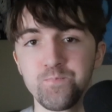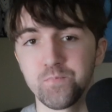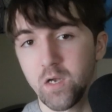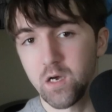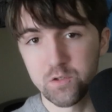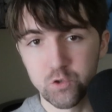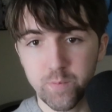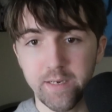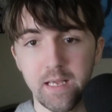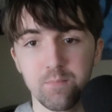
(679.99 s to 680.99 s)
Use
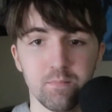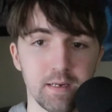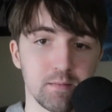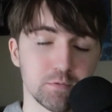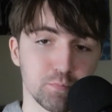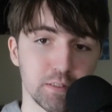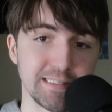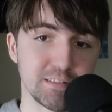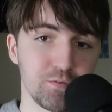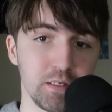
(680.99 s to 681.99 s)
my name. My name's
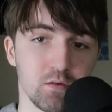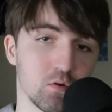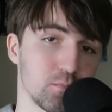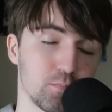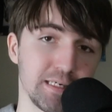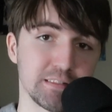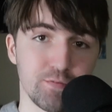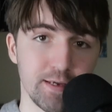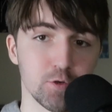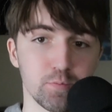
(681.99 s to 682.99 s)
Blaze V or Blaze
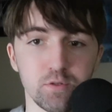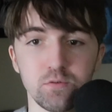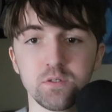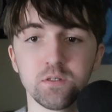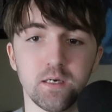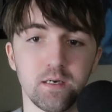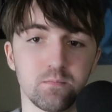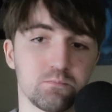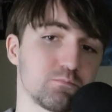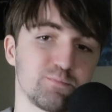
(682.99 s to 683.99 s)
Vanderplug,
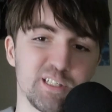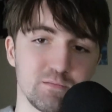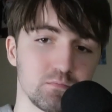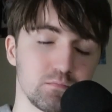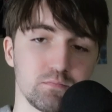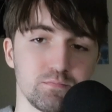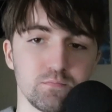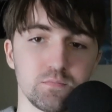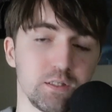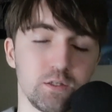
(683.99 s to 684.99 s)
but
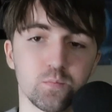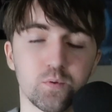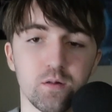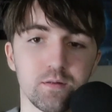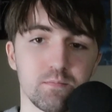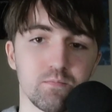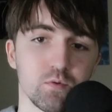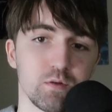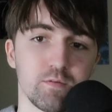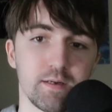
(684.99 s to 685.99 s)
you'll probably
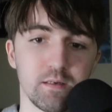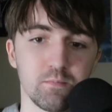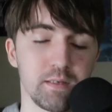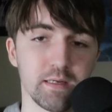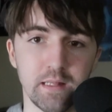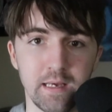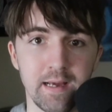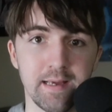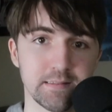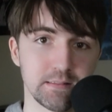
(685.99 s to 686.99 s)
only find it BLAISE